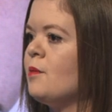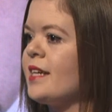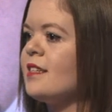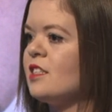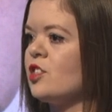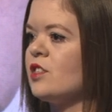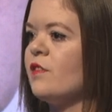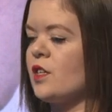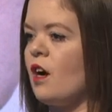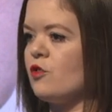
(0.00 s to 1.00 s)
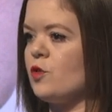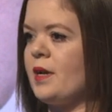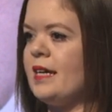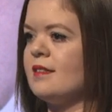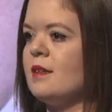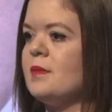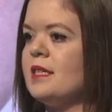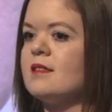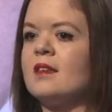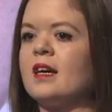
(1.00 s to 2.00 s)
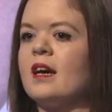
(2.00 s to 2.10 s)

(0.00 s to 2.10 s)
My condition of achondroplasia means that I